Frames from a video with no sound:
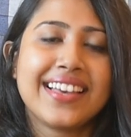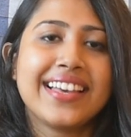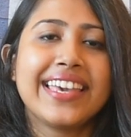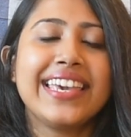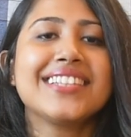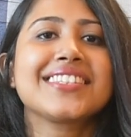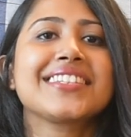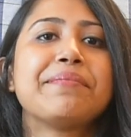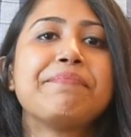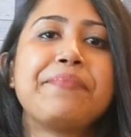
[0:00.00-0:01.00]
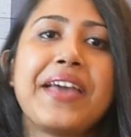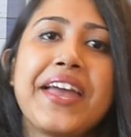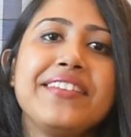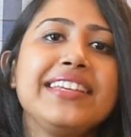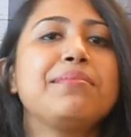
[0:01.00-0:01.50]
he is
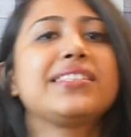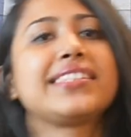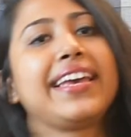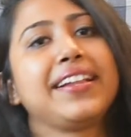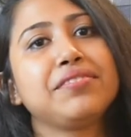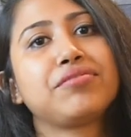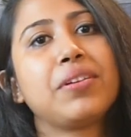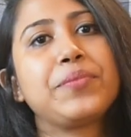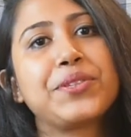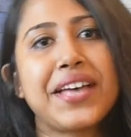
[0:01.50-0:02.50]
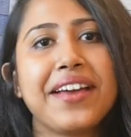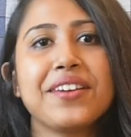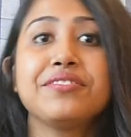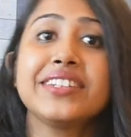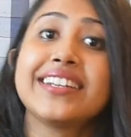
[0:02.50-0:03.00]
comparing himself to that
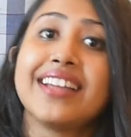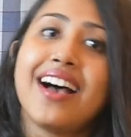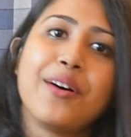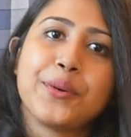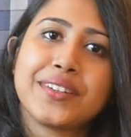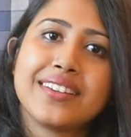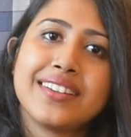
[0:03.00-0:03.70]
of a cloud